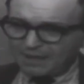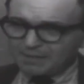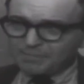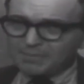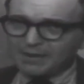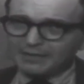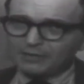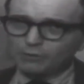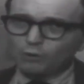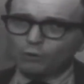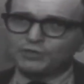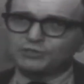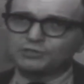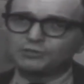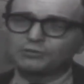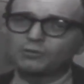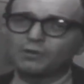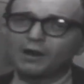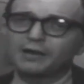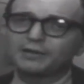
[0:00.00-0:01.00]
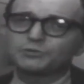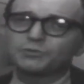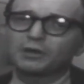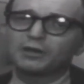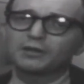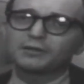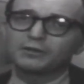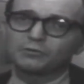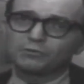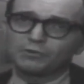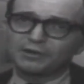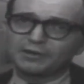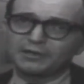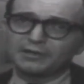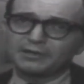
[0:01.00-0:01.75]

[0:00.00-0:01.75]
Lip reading: may not always do quite as well in their work